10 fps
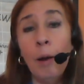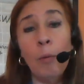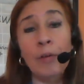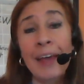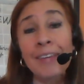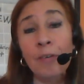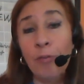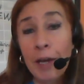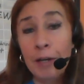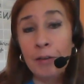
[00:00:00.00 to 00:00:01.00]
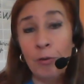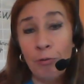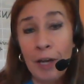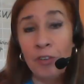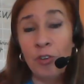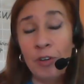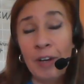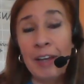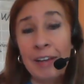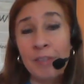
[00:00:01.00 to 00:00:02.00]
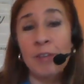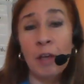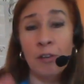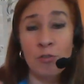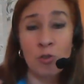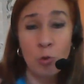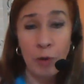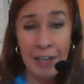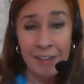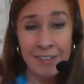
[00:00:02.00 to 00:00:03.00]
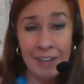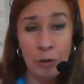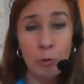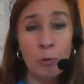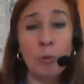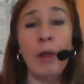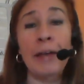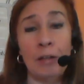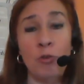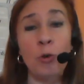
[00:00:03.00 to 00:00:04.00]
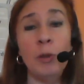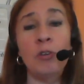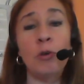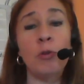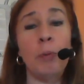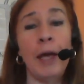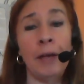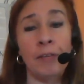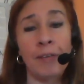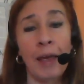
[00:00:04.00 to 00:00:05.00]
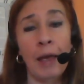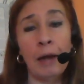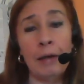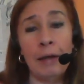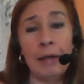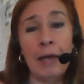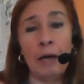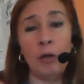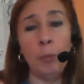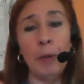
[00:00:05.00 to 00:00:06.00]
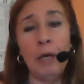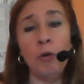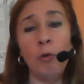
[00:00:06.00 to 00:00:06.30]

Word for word: Well, that divine intervention is squeezing you like a tube of toothpaste, and yeah, you're being